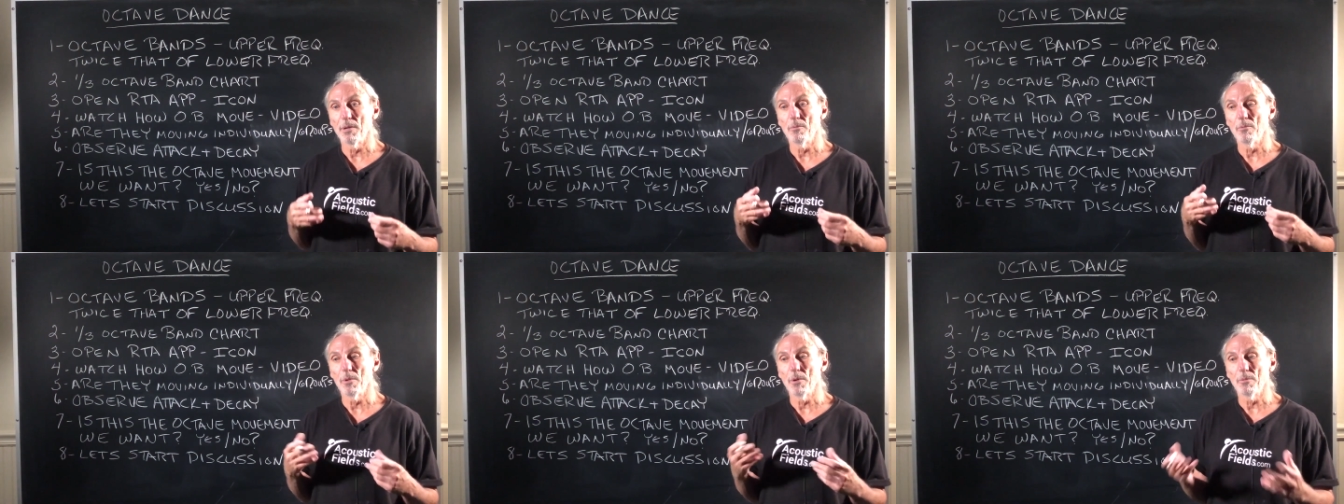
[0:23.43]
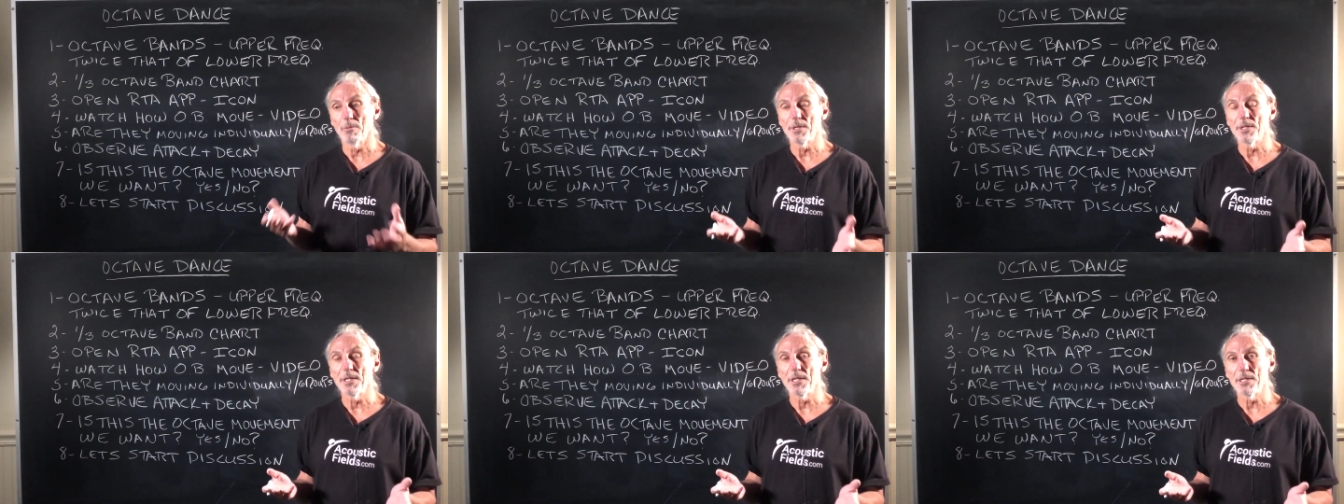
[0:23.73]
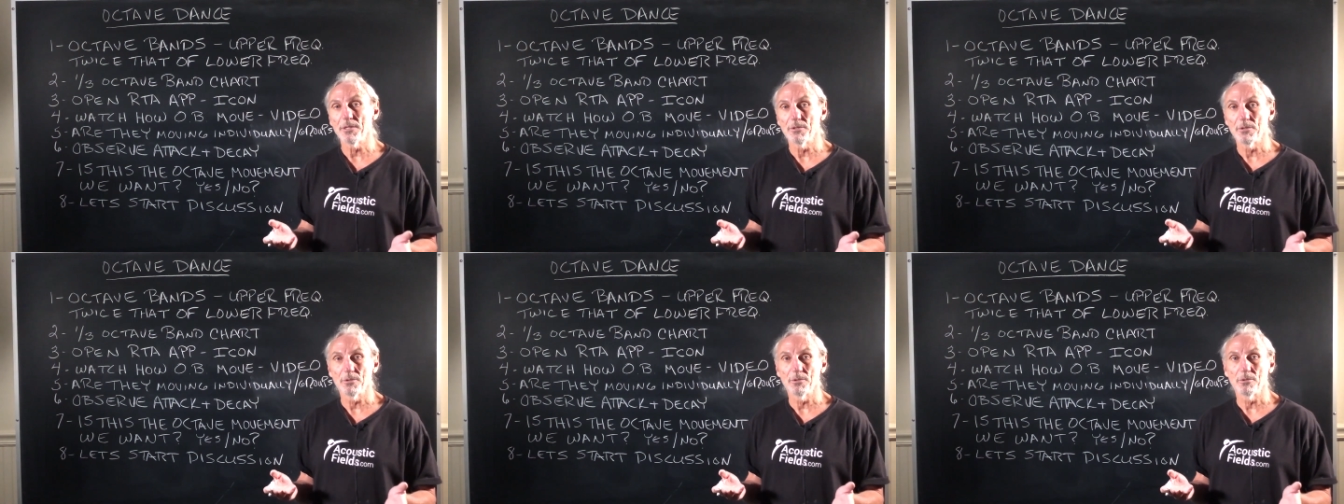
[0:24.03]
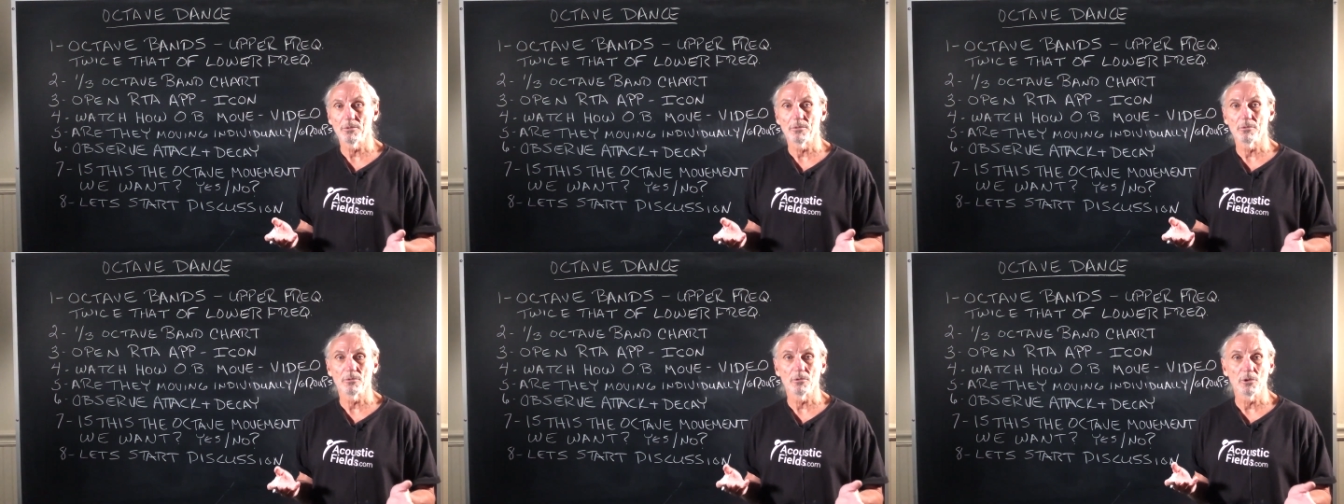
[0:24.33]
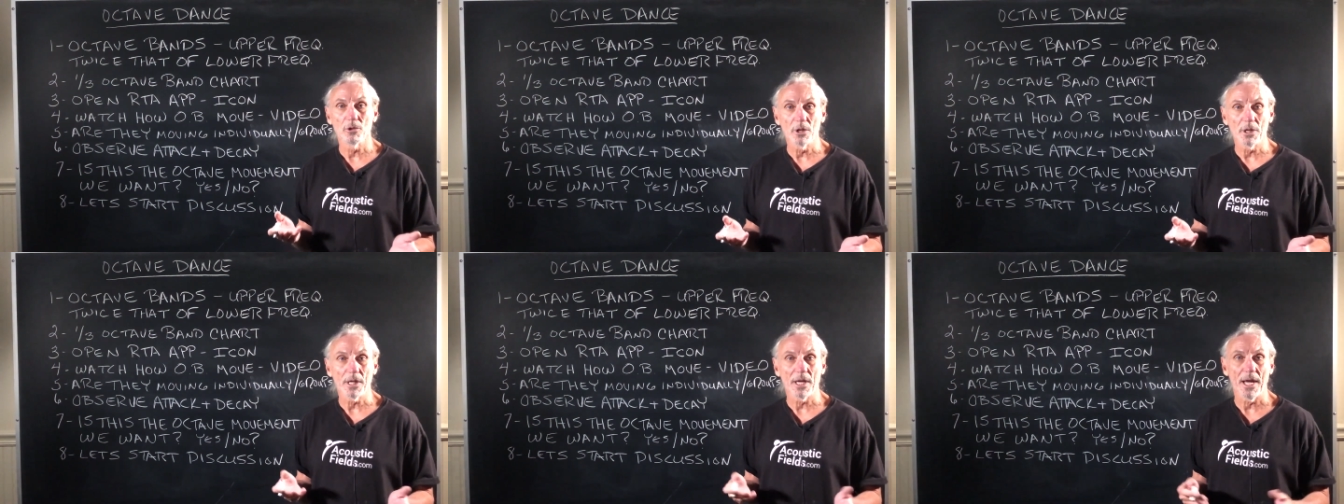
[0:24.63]
and what we need to
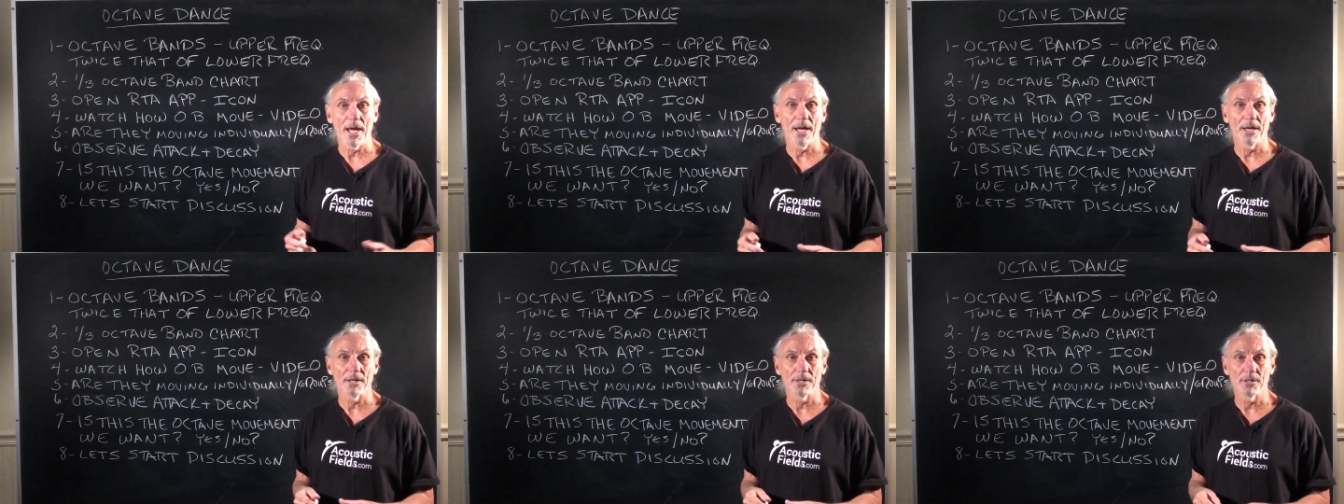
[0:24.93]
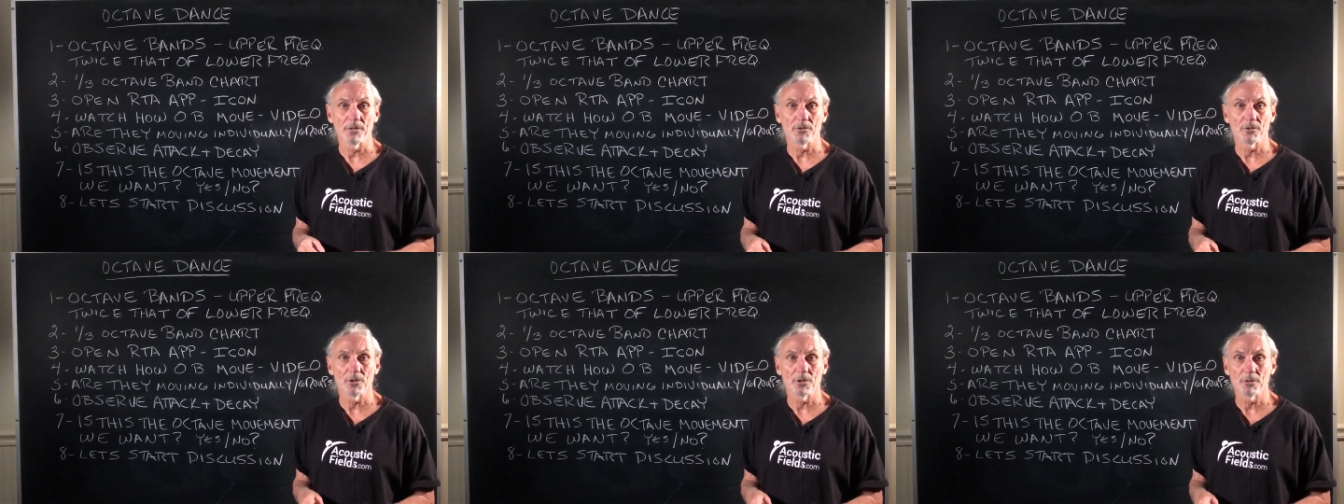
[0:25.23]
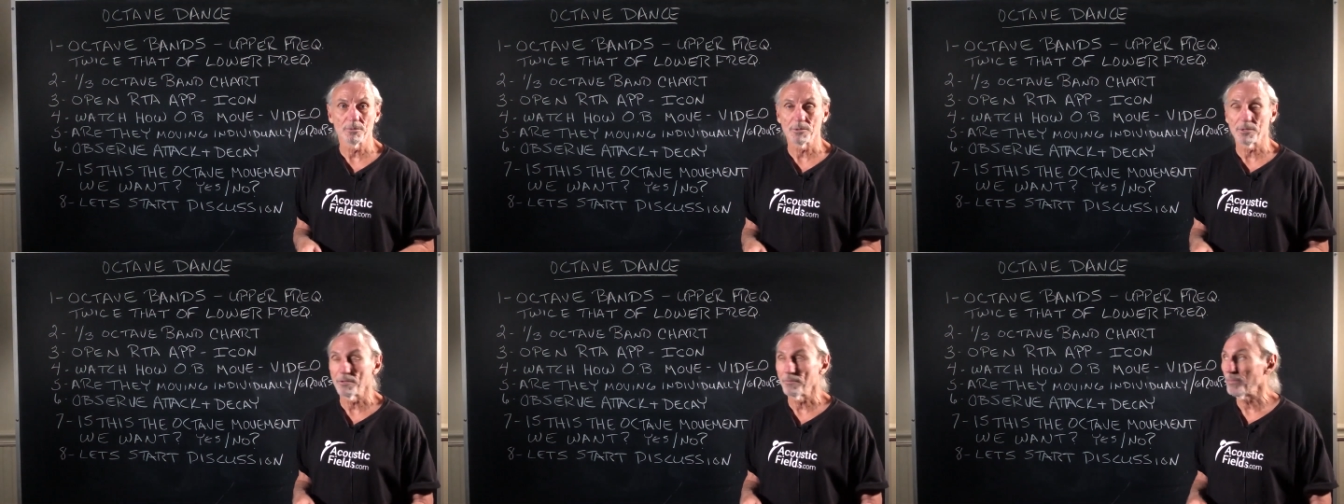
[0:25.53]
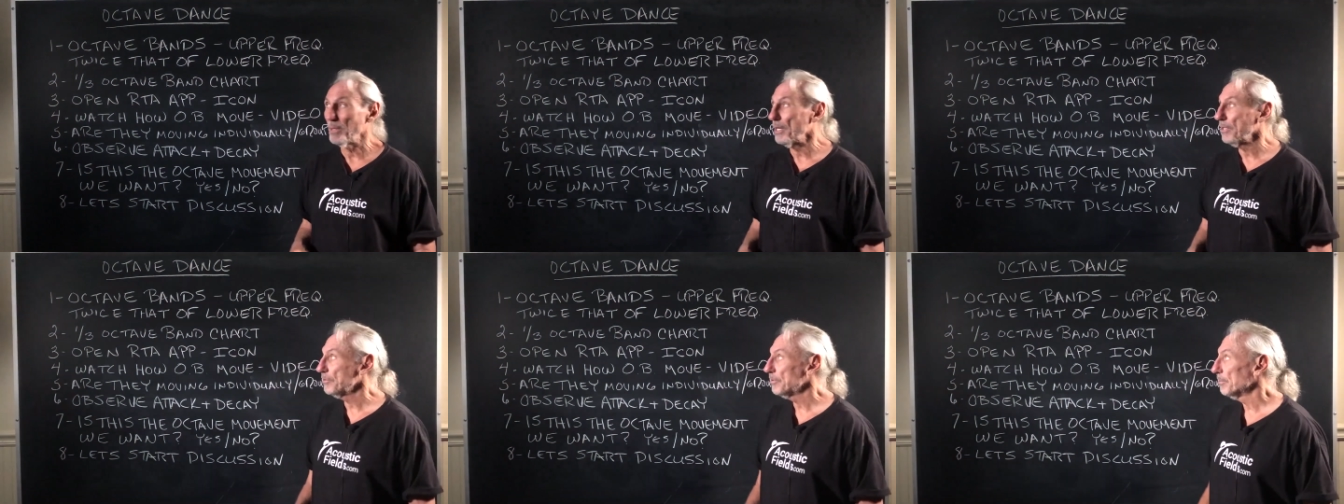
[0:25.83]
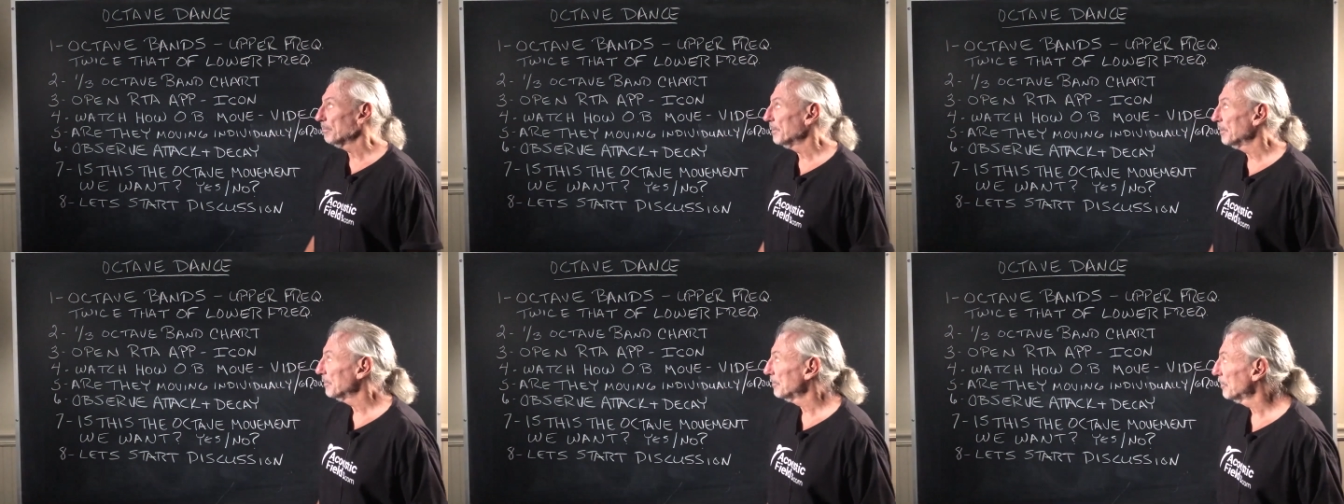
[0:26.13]
look at in terms of
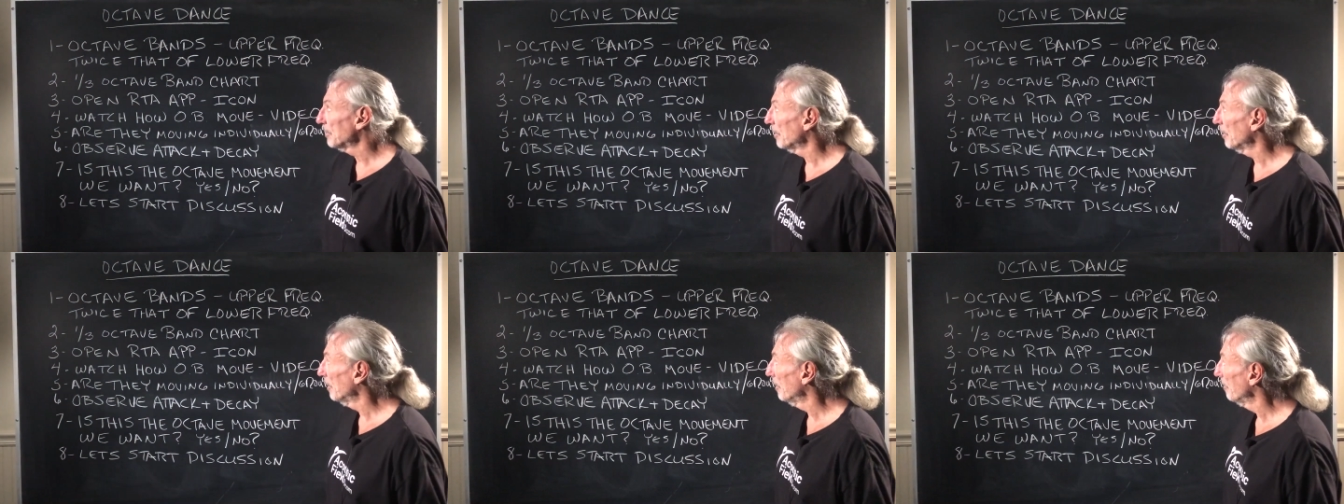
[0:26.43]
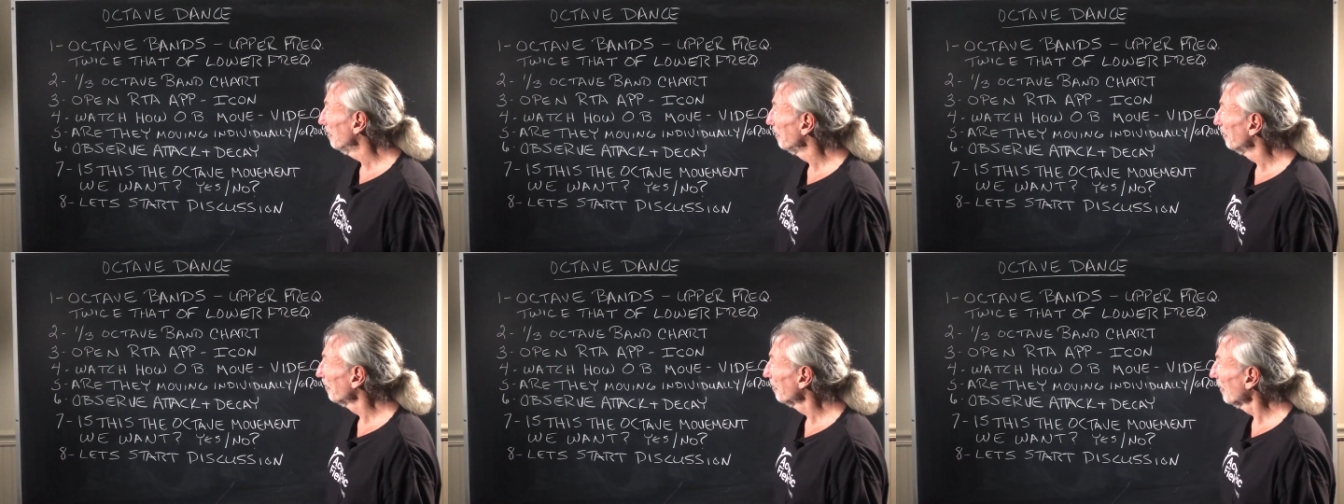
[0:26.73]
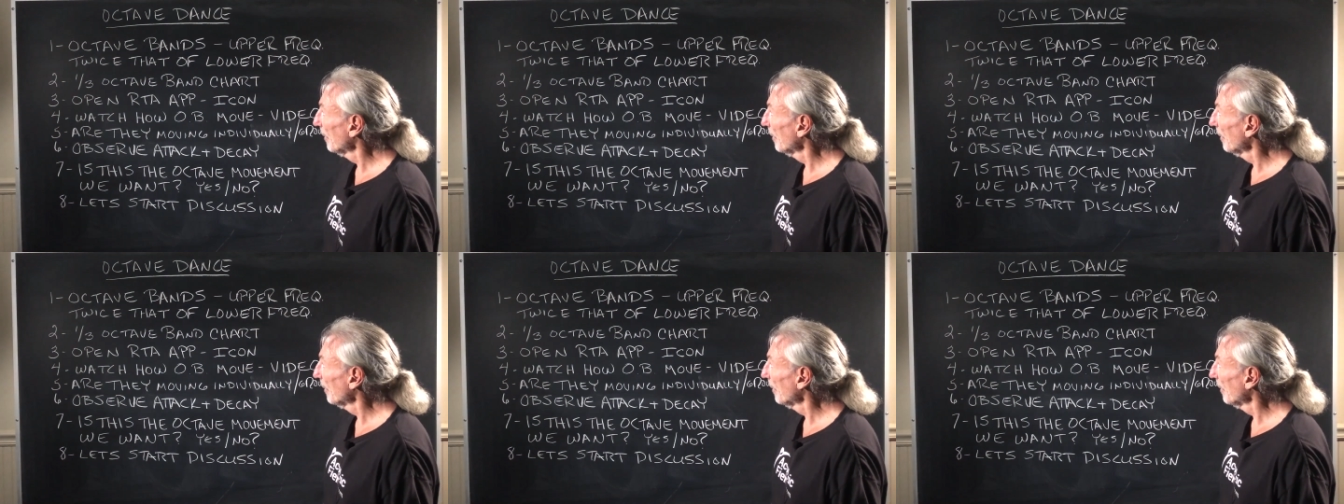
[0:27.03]
measurement. So,